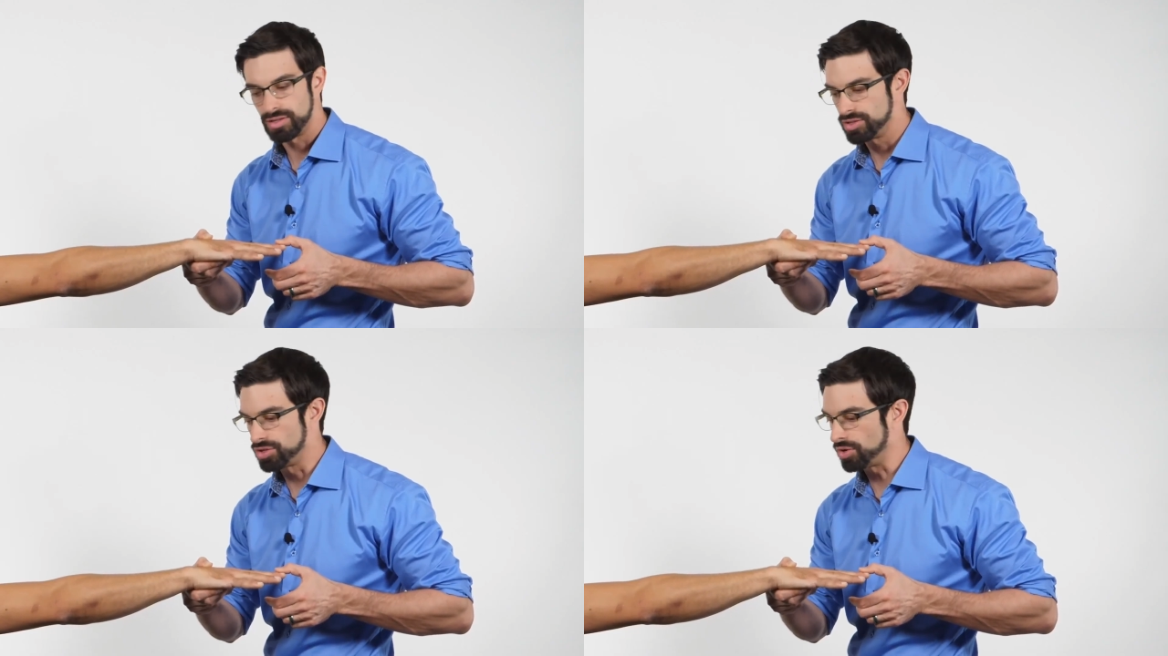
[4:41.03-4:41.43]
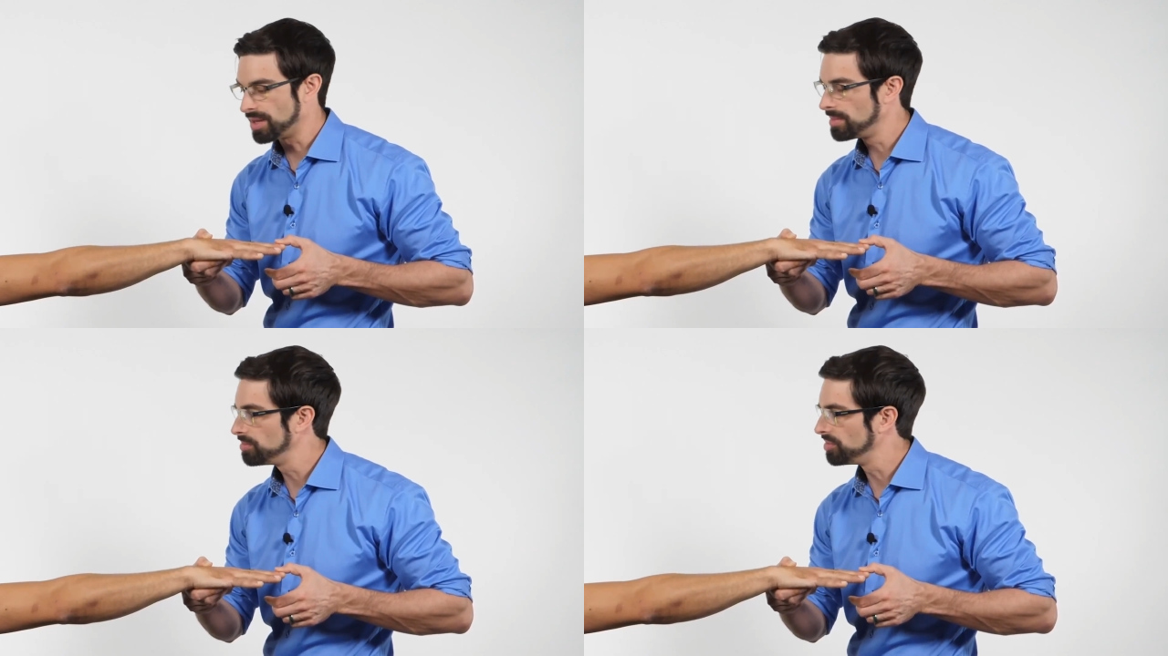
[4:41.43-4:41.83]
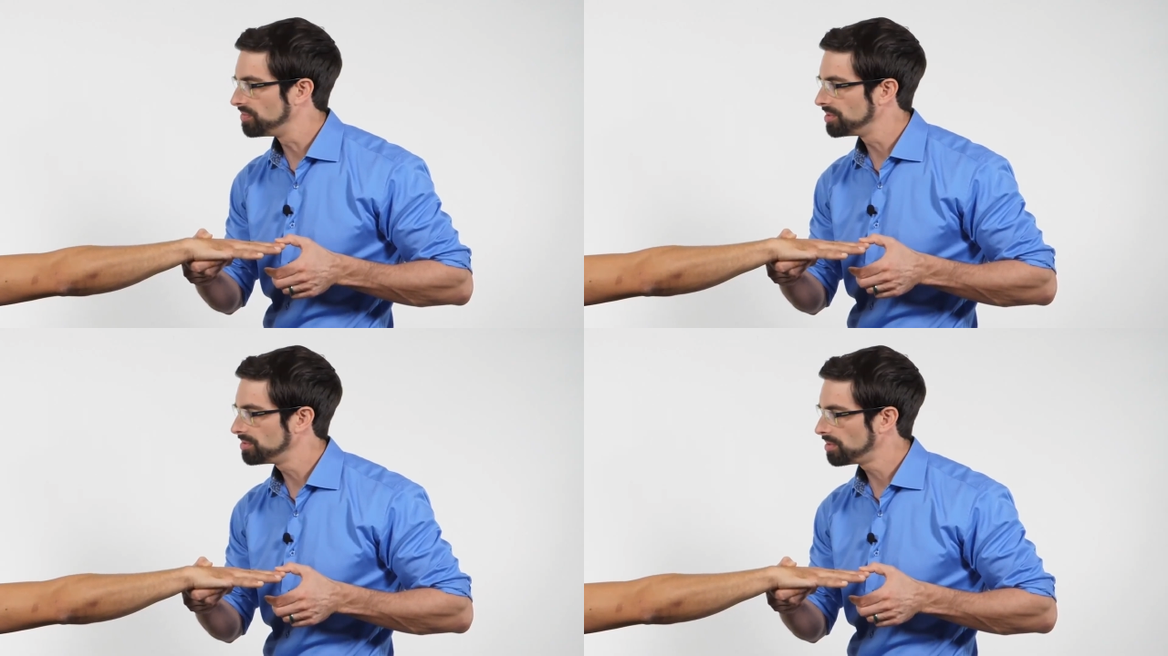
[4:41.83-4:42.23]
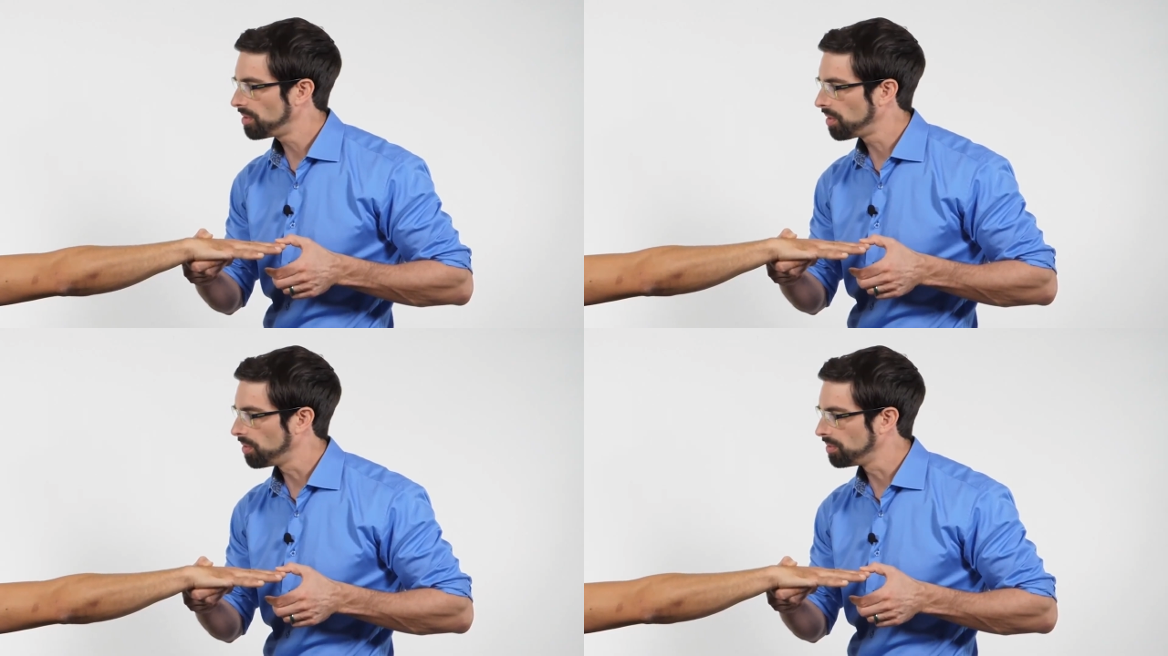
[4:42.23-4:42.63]
Don't let me move you.
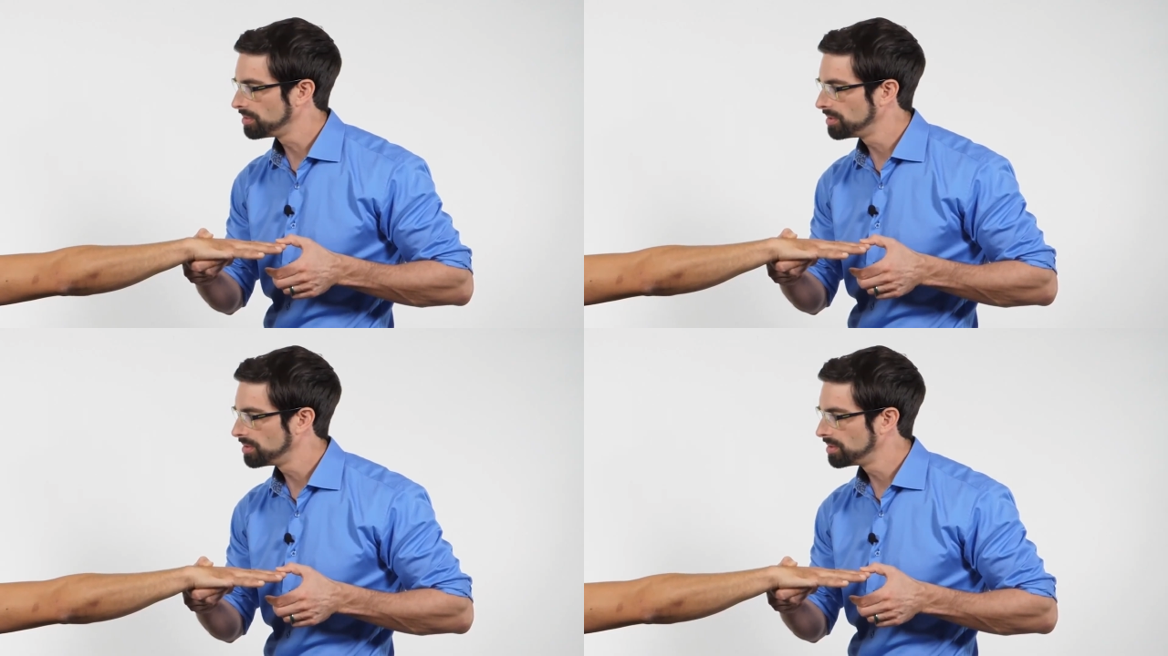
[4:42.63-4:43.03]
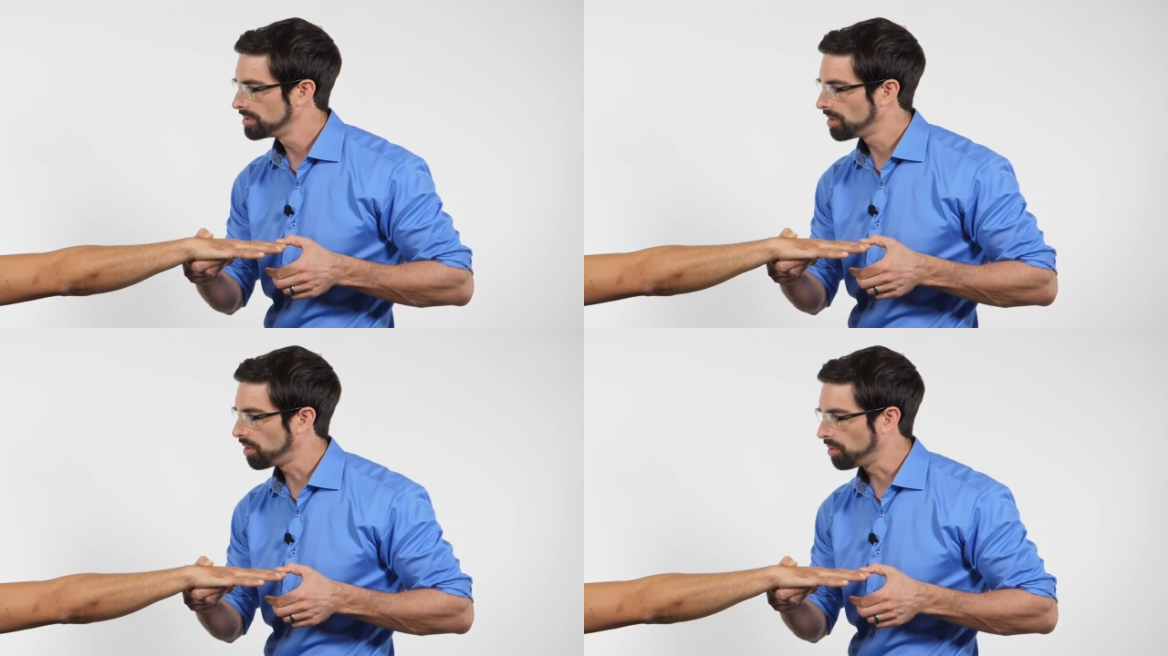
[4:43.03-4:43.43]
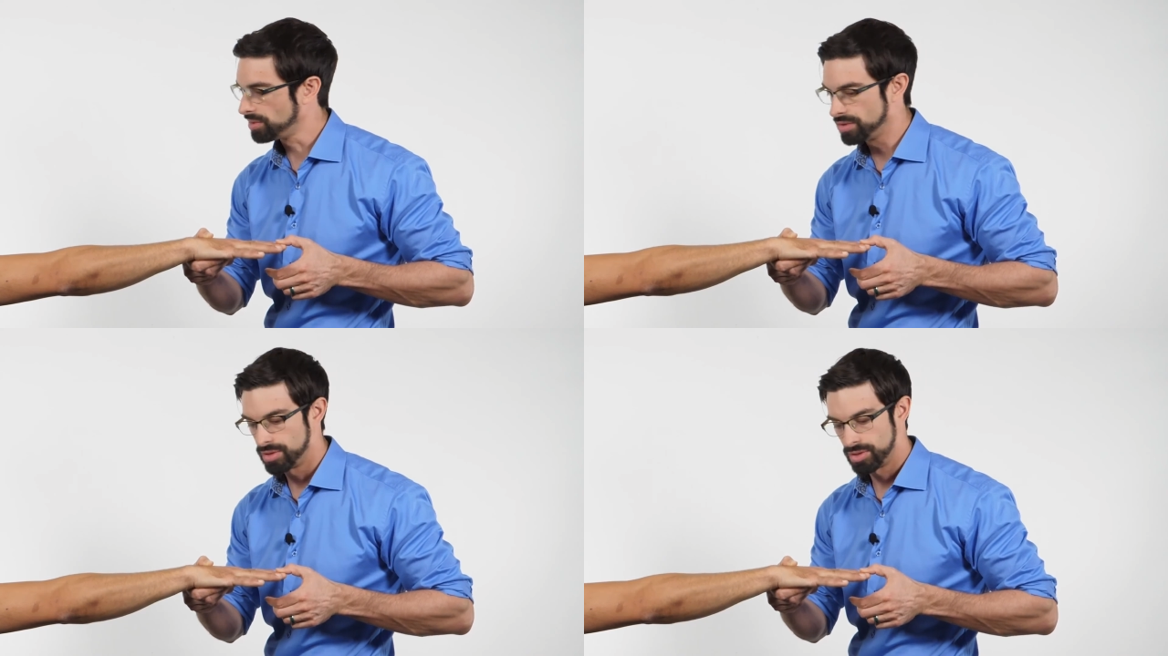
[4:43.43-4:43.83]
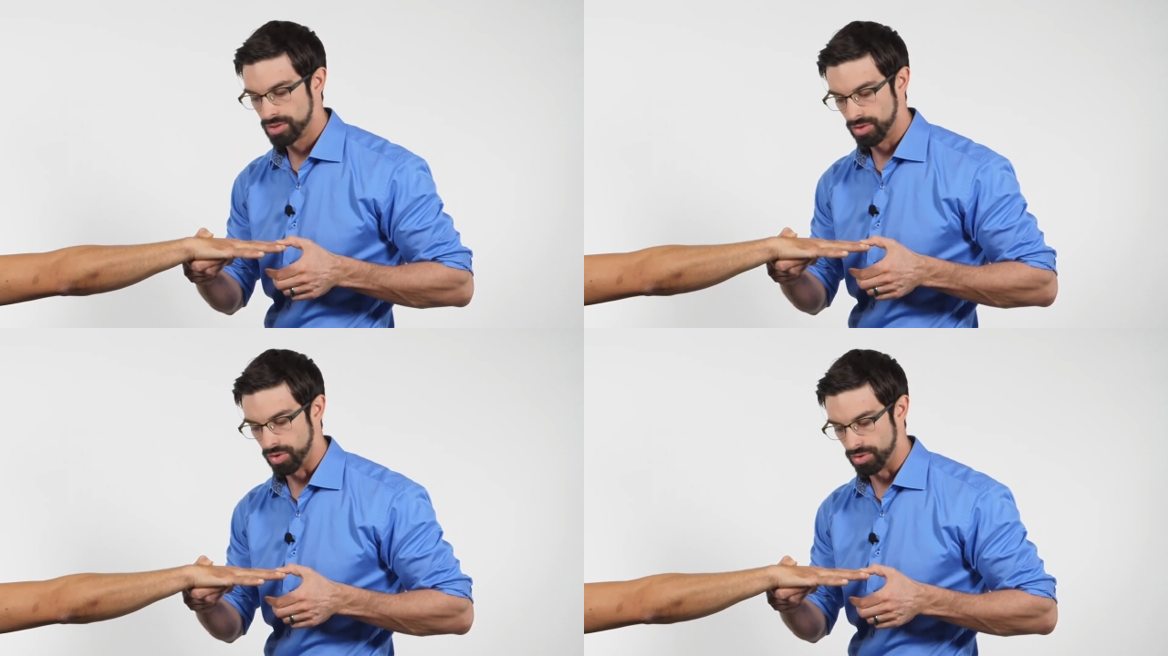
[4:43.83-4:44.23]
Hold, hold,
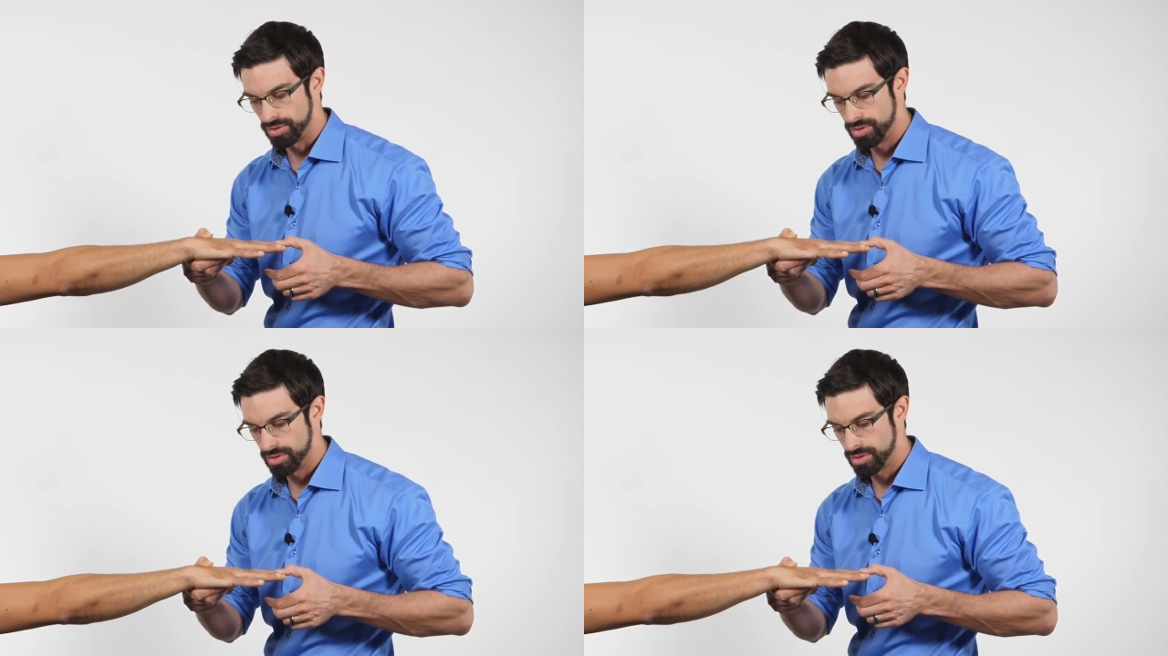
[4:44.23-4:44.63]
hold.